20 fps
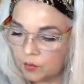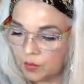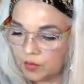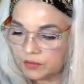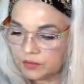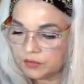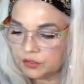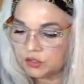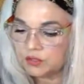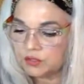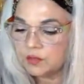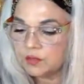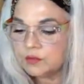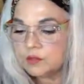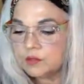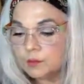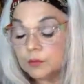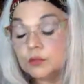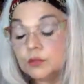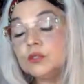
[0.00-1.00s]
was? She said it
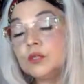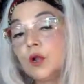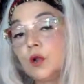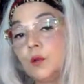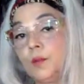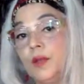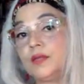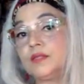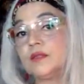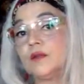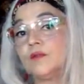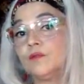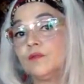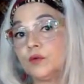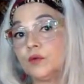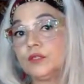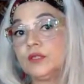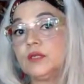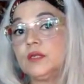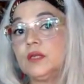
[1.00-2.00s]
was blue topaz on
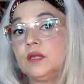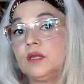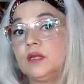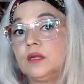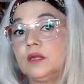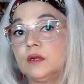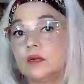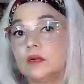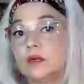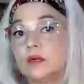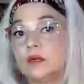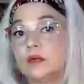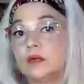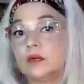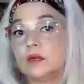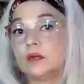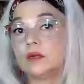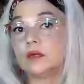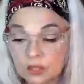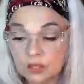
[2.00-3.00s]
14 karat gold, and she
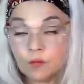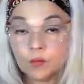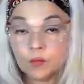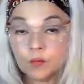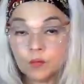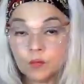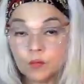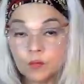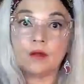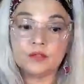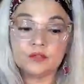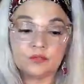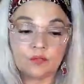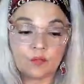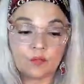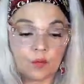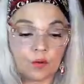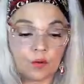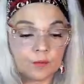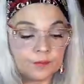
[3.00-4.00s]
took $40
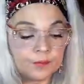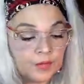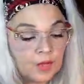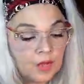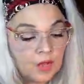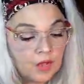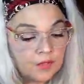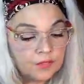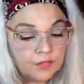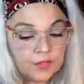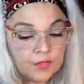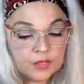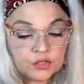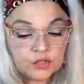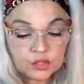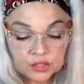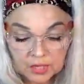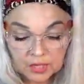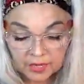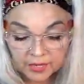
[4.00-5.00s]
for it. Then
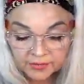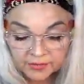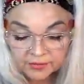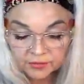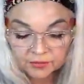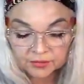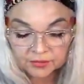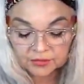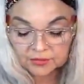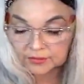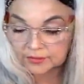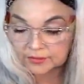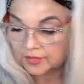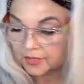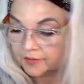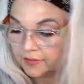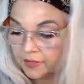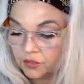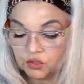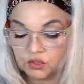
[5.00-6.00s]
she canceled it and said
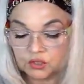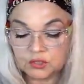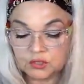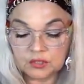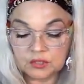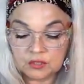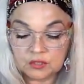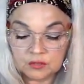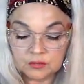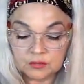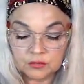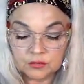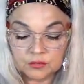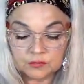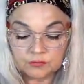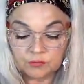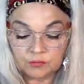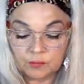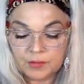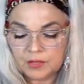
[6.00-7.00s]
that she didn't,
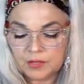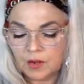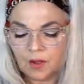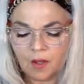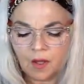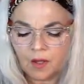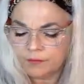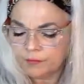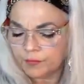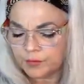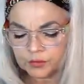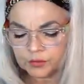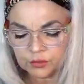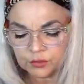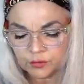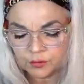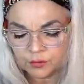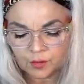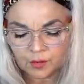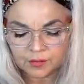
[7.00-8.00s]
for me to offer it to
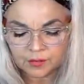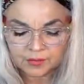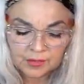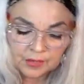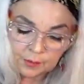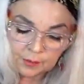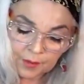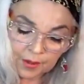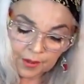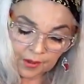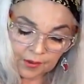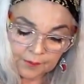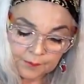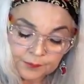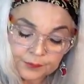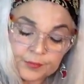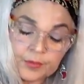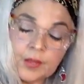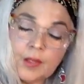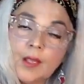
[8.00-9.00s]
her on eBay
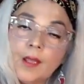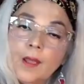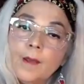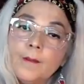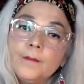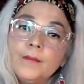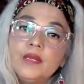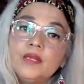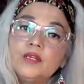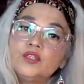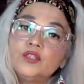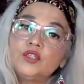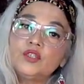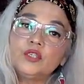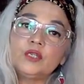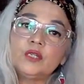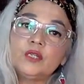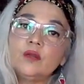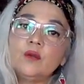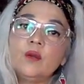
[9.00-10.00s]
because she
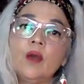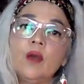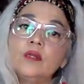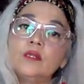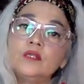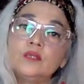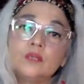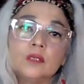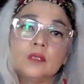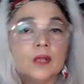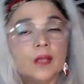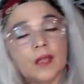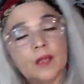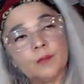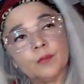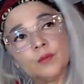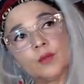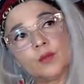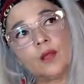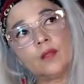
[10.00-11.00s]
didn't know how to do the
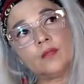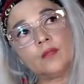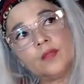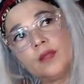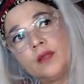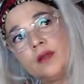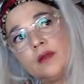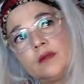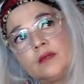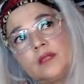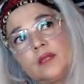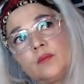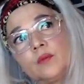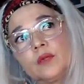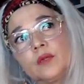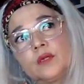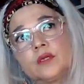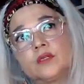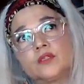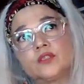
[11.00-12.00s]
label on there. They were
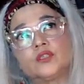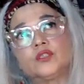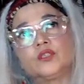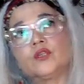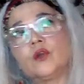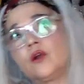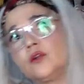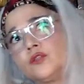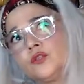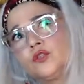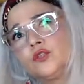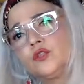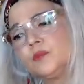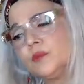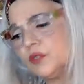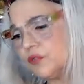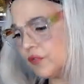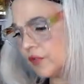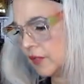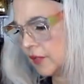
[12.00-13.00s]
going to charge her too
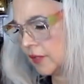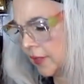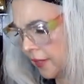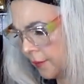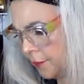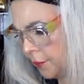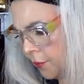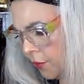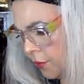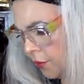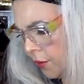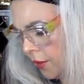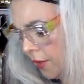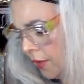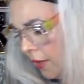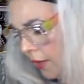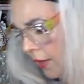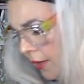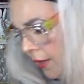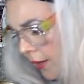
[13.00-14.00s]
much for the label.
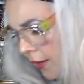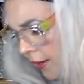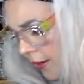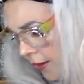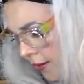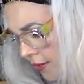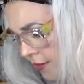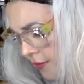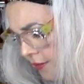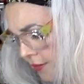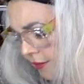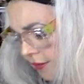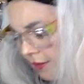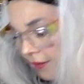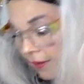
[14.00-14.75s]
And